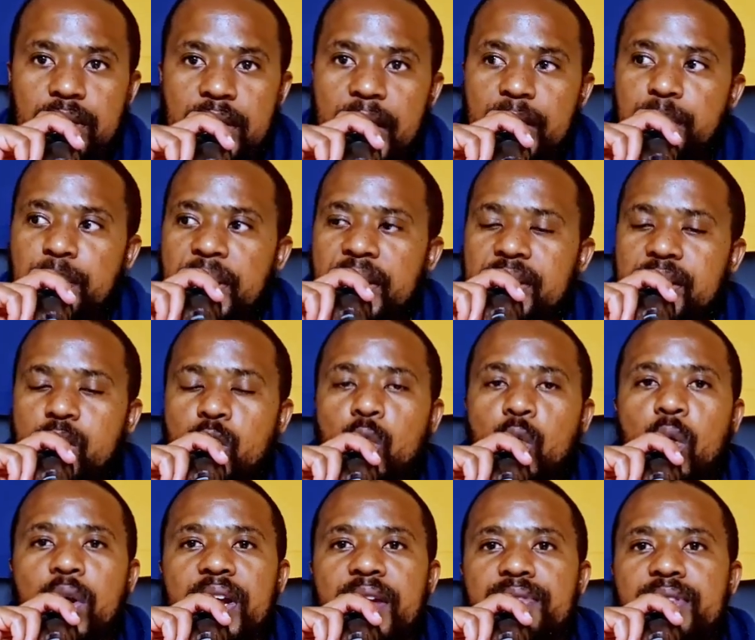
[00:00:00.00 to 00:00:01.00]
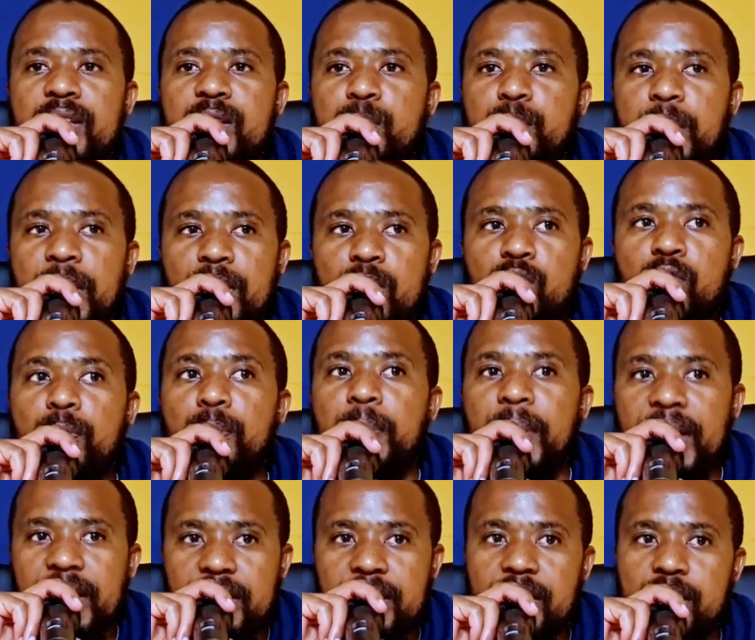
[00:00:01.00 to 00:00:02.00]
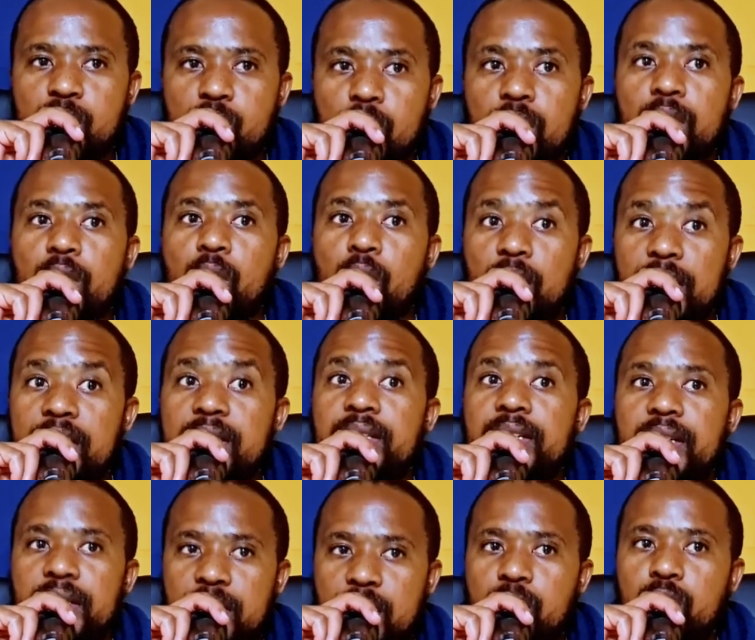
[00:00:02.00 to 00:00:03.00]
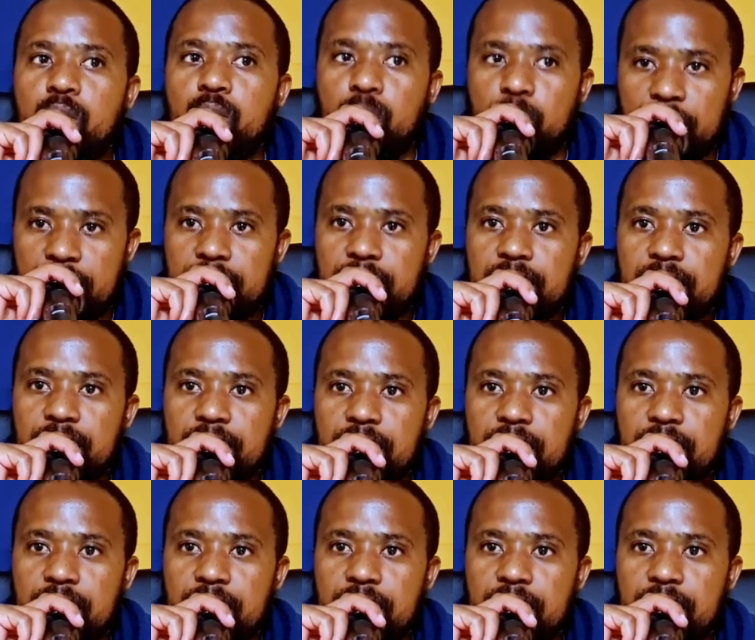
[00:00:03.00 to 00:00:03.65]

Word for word: That means you don't have the spirit of patience, so the Lord is teaching you.